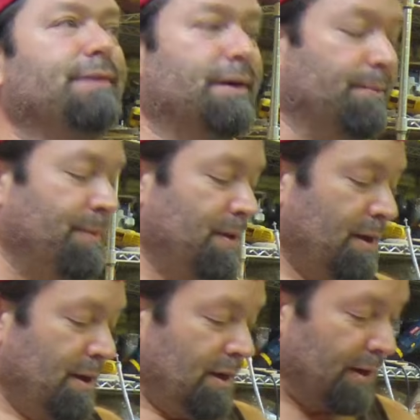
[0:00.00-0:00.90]
I know.
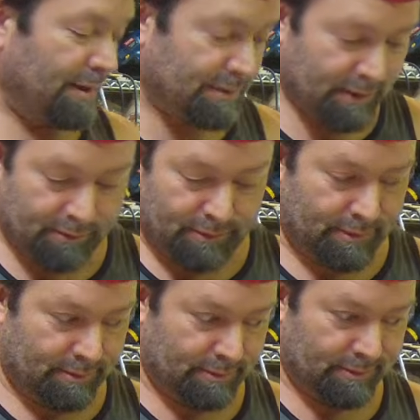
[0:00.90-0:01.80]
Okay, so
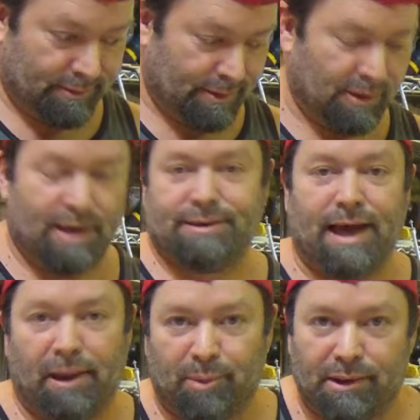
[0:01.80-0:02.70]
a lot's
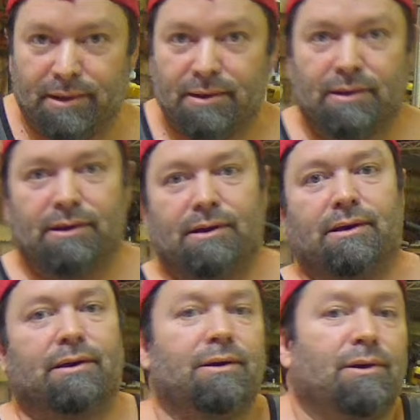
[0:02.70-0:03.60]
happened.
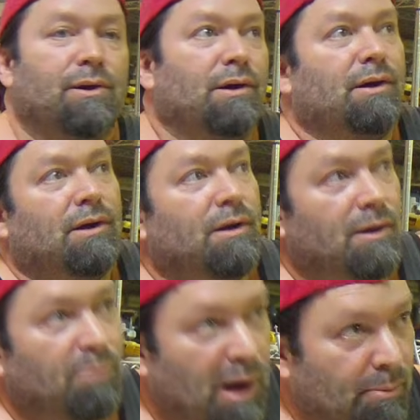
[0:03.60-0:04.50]

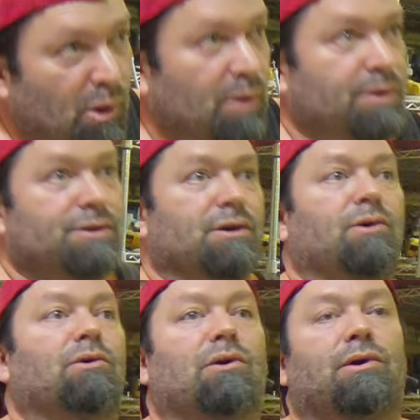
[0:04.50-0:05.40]
Mom broke her
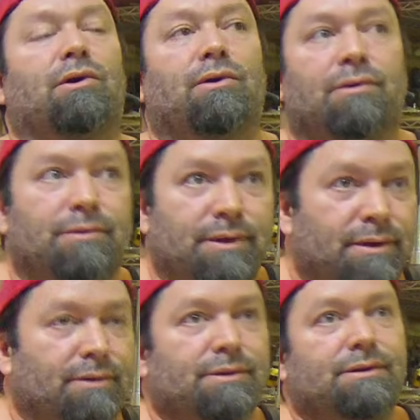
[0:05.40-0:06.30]
shoulder, and
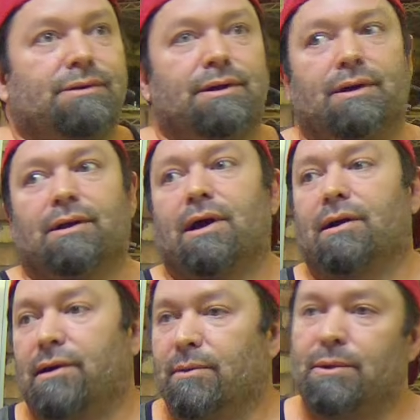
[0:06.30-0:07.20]
she's needed a lot
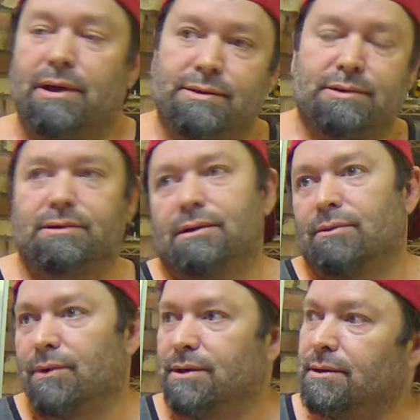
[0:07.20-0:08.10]
of help. That's just in
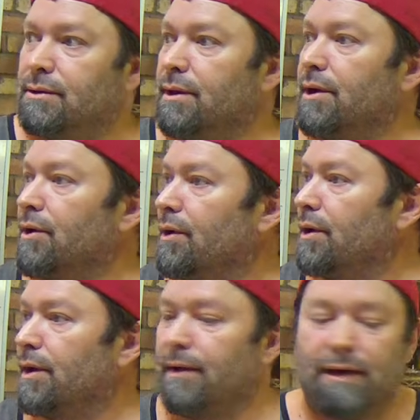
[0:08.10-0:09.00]
the recent year.
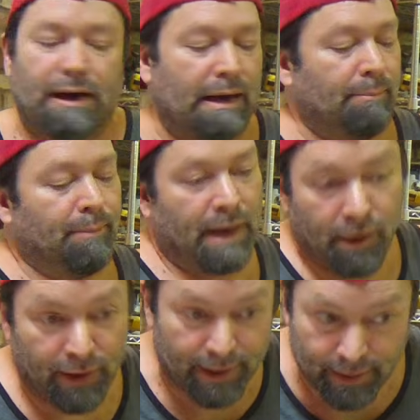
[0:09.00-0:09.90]
I got
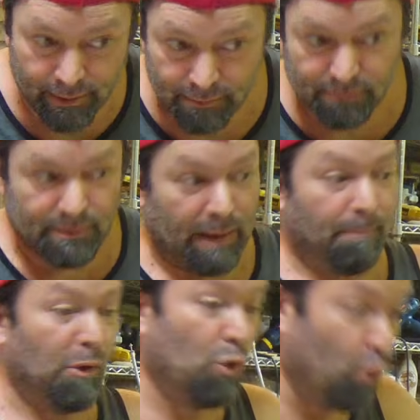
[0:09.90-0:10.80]
married. I
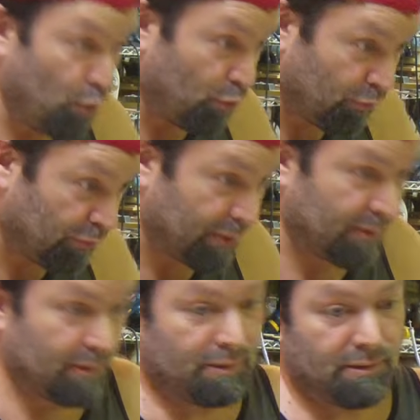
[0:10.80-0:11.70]
moved.
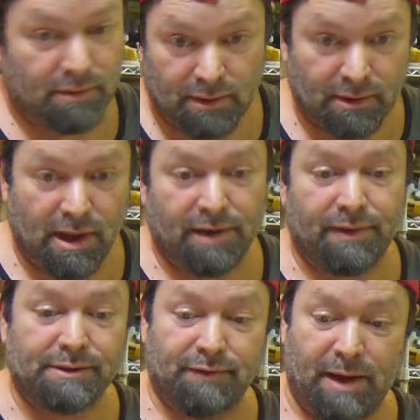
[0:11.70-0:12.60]
A lot of
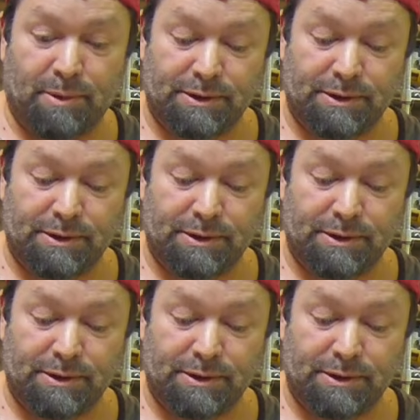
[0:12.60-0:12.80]
things have happened.